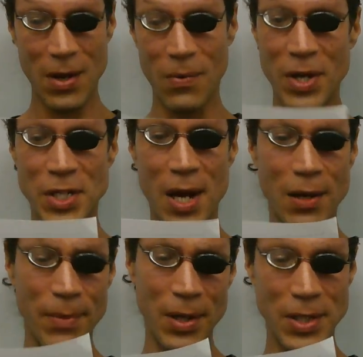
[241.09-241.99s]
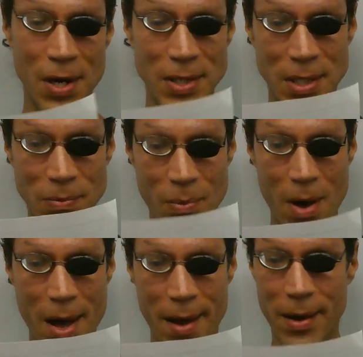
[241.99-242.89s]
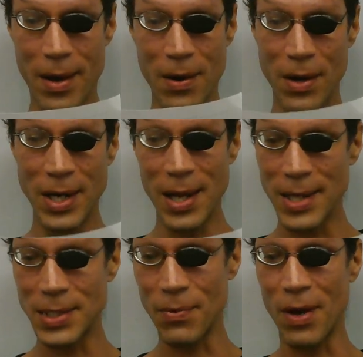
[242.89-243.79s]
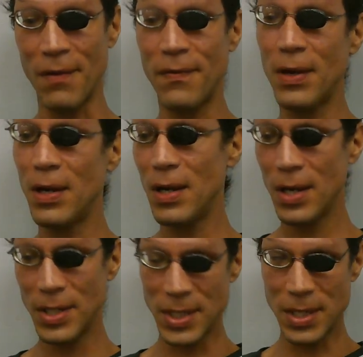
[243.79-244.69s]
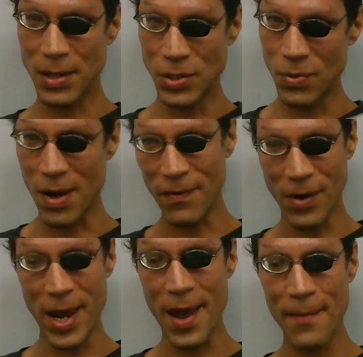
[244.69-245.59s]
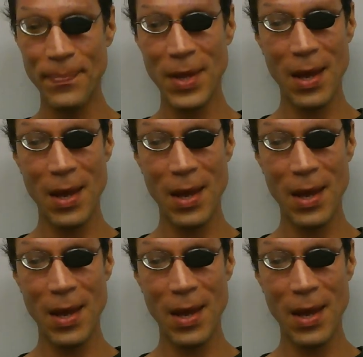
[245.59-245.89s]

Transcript: Red Shadow Military says, "What? I heard he likes it rough." "Just not too rough, okay?